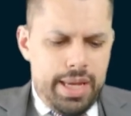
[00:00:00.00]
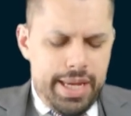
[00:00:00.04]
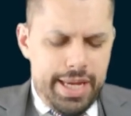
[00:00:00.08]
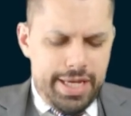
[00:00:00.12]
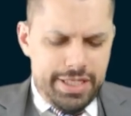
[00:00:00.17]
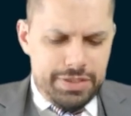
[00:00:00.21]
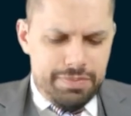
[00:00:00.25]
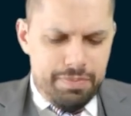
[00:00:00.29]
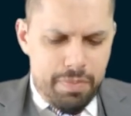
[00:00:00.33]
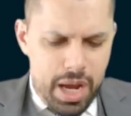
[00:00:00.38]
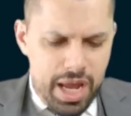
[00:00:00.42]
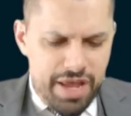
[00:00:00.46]

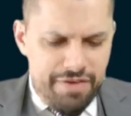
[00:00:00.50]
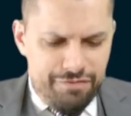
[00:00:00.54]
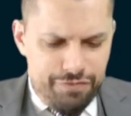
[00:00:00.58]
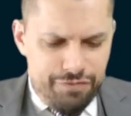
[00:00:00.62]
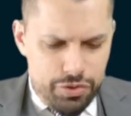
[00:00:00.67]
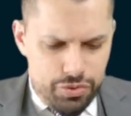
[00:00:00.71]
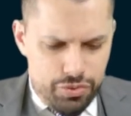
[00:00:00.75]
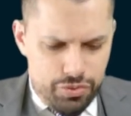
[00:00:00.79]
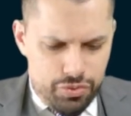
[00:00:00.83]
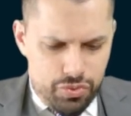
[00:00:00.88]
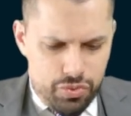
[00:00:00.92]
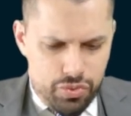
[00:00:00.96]
It's my
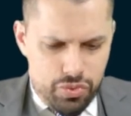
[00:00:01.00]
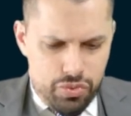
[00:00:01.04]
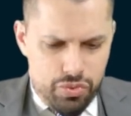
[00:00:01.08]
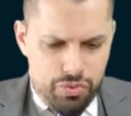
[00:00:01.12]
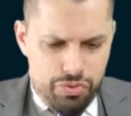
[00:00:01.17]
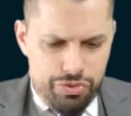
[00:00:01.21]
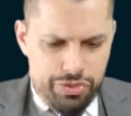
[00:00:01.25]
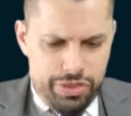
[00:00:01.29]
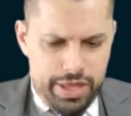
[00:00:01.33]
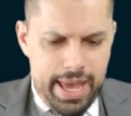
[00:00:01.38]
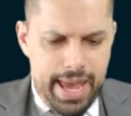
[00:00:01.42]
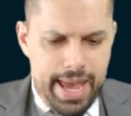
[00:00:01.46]
view
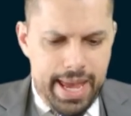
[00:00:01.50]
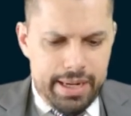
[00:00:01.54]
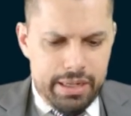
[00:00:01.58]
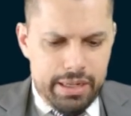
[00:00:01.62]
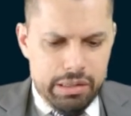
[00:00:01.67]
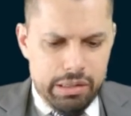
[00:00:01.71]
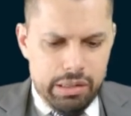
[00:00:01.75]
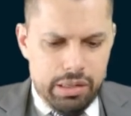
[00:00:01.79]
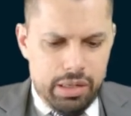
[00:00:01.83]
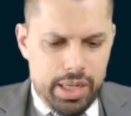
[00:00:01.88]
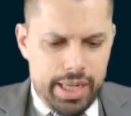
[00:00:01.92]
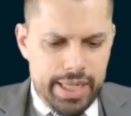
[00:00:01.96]
that
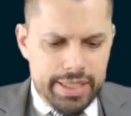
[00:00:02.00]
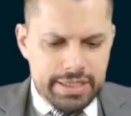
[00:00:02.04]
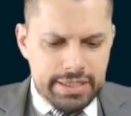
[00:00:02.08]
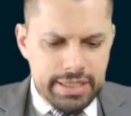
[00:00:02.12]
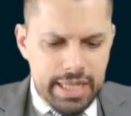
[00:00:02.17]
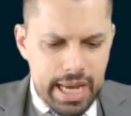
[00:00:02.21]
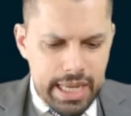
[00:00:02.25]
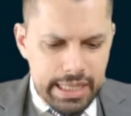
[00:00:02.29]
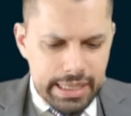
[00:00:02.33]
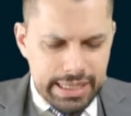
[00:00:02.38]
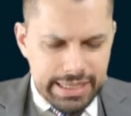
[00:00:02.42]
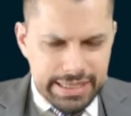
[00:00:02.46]
it's
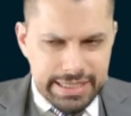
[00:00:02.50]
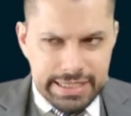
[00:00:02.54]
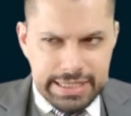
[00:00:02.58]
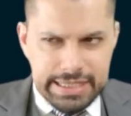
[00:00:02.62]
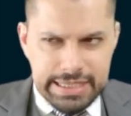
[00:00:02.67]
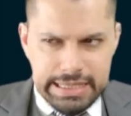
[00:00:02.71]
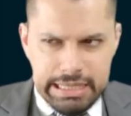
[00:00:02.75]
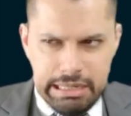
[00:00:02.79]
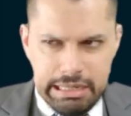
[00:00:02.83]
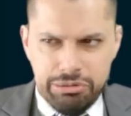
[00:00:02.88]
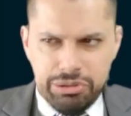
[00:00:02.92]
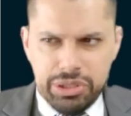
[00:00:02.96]
not
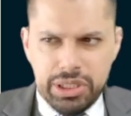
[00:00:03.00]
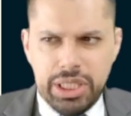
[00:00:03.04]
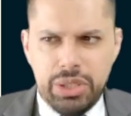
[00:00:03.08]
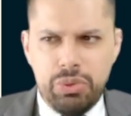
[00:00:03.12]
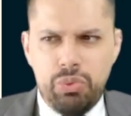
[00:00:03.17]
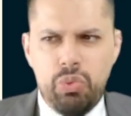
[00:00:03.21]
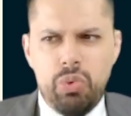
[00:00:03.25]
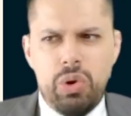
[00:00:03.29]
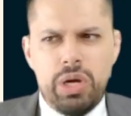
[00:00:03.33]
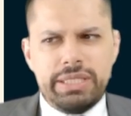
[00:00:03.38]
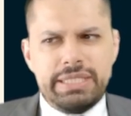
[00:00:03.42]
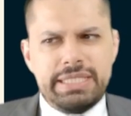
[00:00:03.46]
necessarily
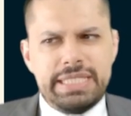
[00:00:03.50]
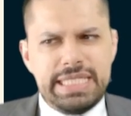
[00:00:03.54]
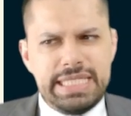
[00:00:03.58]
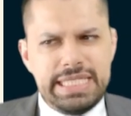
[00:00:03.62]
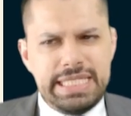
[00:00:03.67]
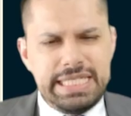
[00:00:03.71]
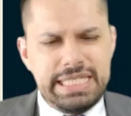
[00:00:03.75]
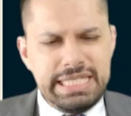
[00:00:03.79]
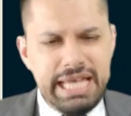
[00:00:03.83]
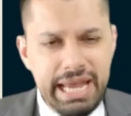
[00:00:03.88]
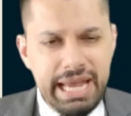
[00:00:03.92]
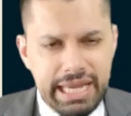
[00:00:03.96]
1
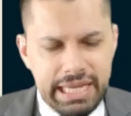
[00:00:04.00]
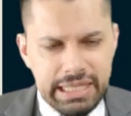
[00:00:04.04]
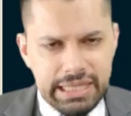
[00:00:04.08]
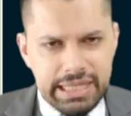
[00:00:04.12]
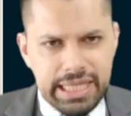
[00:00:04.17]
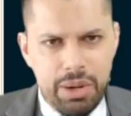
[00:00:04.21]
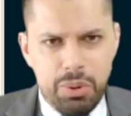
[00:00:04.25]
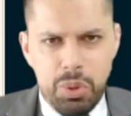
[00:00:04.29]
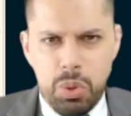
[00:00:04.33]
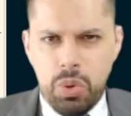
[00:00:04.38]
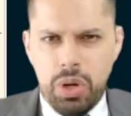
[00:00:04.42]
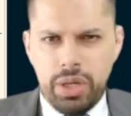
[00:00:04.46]
second
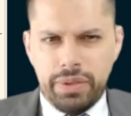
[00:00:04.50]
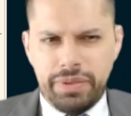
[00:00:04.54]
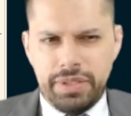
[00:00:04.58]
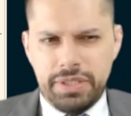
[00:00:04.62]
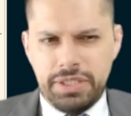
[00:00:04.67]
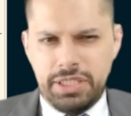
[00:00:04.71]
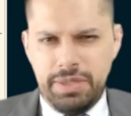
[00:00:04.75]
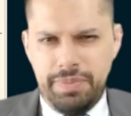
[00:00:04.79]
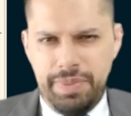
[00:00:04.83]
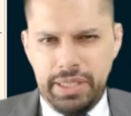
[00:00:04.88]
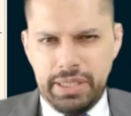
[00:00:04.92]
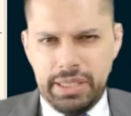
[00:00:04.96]
that we want
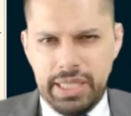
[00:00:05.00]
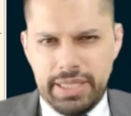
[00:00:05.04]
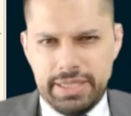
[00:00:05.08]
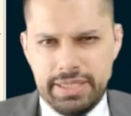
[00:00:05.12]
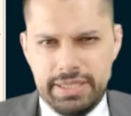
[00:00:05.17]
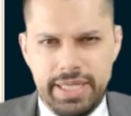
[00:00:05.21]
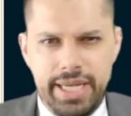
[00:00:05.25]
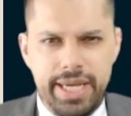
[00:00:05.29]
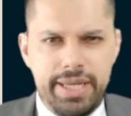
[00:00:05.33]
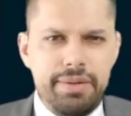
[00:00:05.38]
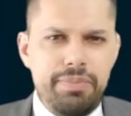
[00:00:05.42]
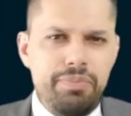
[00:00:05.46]
this to be less
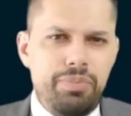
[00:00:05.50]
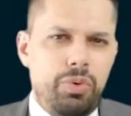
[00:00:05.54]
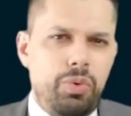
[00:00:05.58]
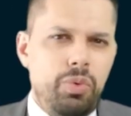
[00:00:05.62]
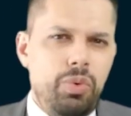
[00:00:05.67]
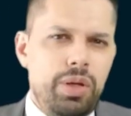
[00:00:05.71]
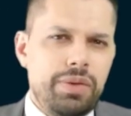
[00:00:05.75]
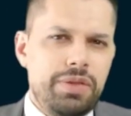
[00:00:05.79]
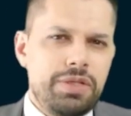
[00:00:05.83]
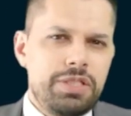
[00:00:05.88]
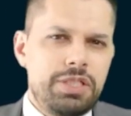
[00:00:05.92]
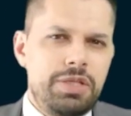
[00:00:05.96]
than, but we
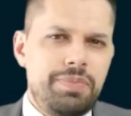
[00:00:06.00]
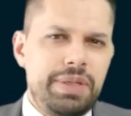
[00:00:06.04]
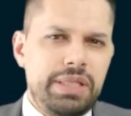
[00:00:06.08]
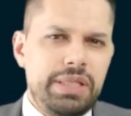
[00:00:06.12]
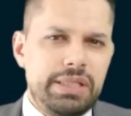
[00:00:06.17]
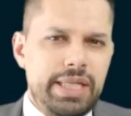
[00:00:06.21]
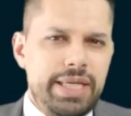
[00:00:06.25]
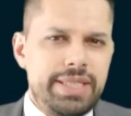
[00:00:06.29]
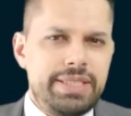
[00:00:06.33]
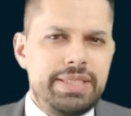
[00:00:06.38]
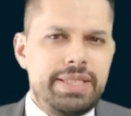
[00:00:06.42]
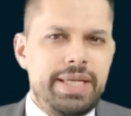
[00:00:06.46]
want this to be
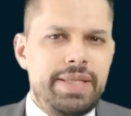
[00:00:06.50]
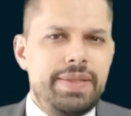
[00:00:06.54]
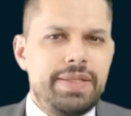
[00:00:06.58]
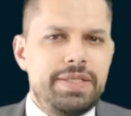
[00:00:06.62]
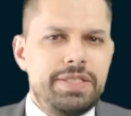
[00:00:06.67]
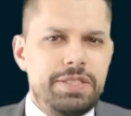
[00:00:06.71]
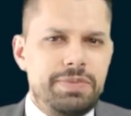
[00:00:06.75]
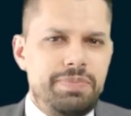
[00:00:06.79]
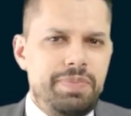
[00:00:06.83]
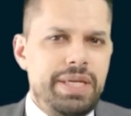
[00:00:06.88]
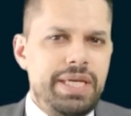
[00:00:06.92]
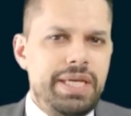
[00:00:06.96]
less than the
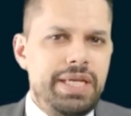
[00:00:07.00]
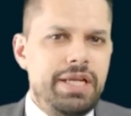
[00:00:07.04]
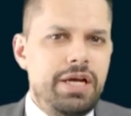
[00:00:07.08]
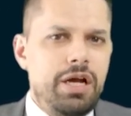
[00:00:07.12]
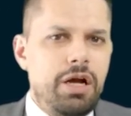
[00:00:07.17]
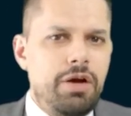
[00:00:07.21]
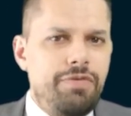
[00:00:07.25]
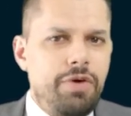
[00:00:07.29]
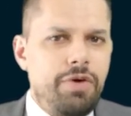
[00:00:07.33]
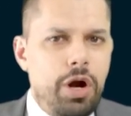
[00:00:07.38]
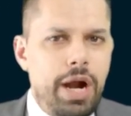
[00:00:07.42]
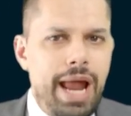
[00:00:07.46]
speed
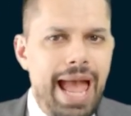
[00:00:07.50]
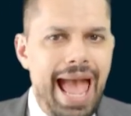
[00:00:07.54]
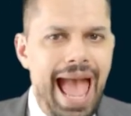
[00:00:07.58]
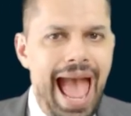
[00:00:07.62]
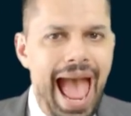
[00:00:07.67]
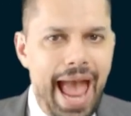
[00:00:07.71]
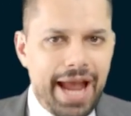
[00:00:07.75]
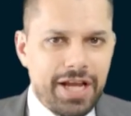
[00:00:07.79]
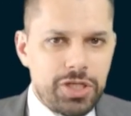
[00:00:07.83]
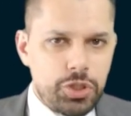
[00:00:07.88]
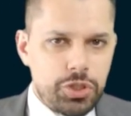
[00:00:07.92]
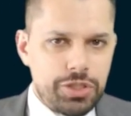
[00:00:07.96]
of our
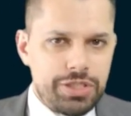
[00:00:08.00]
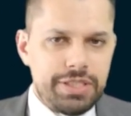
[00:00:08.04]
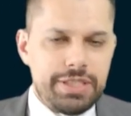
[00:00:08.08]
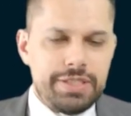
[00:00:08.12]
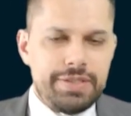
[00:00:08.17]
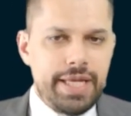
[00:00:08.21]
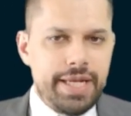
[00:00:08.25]
actions.